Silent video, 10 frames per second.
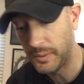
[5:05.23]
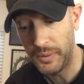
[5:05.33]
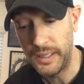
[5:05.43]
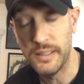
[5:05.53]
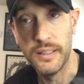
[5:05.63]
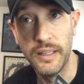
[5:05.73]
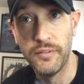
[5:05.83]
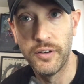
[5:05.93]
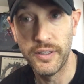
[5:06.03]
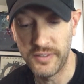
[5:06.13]
being
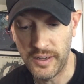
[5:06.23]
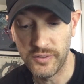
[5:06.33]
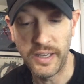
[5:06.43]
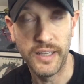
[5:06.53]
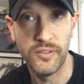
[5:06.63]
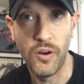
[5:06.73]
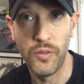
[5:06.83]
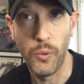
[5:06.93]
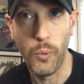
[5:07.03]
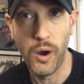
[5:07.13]
delivered. It sounds like it's on
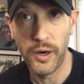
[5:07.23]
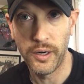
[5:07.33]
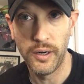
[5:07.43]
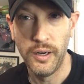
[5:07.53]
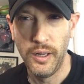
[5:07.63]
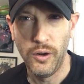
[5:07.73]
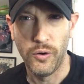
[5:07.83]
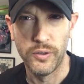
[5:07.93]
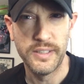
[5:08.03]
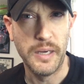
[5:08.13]
the water
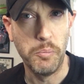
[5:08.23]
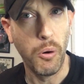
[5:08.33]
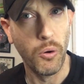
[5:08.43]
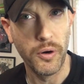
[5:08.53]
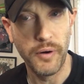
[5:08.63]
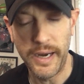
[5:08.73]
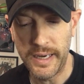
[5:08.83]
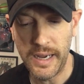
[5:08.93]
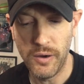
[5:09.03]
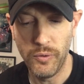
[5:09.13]
or it's in port right
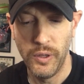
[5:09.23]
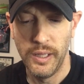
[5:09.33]
now.